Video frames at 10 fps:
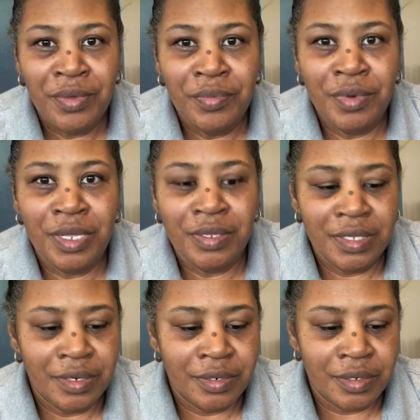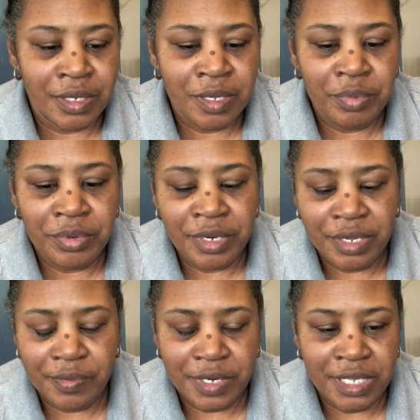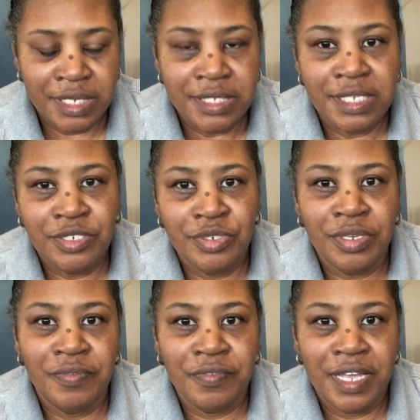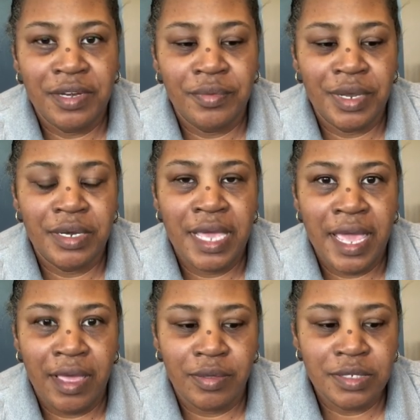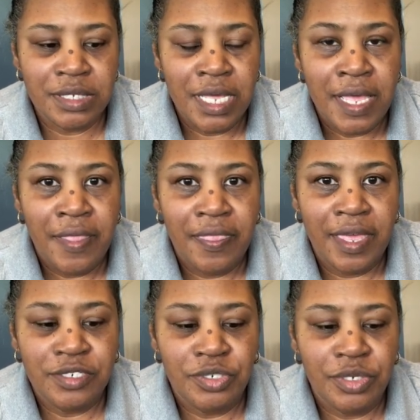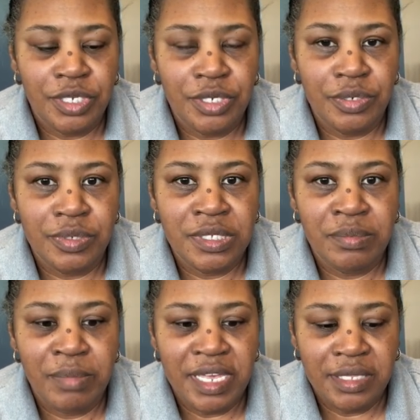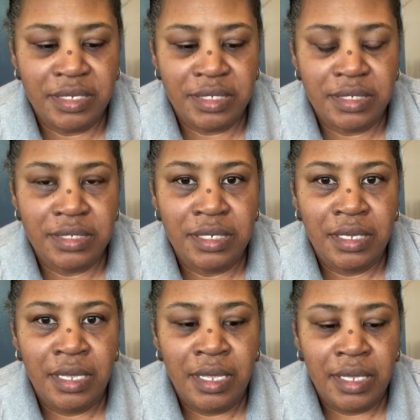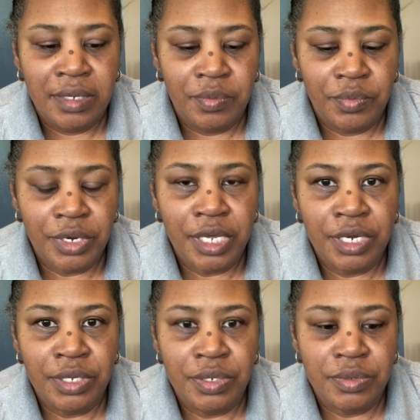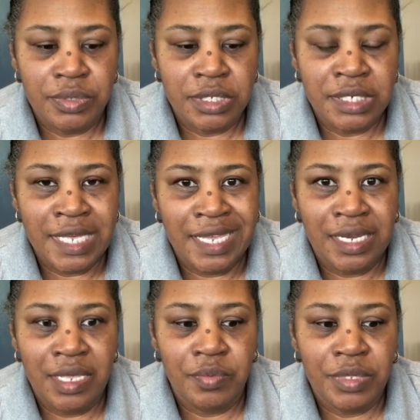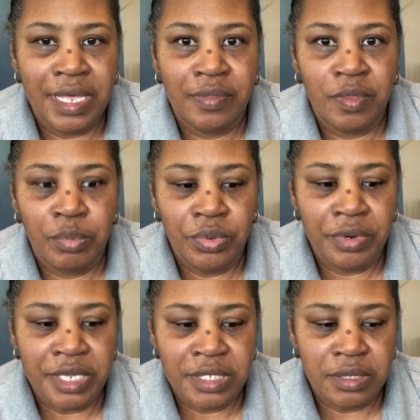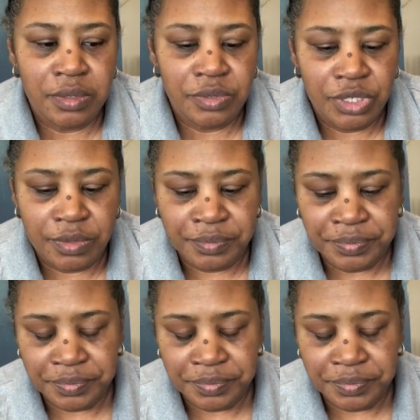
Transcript: Well, there are a couple of ingredients that you can find around the house that you can use to make this. We're going to use the technique without the borax solution.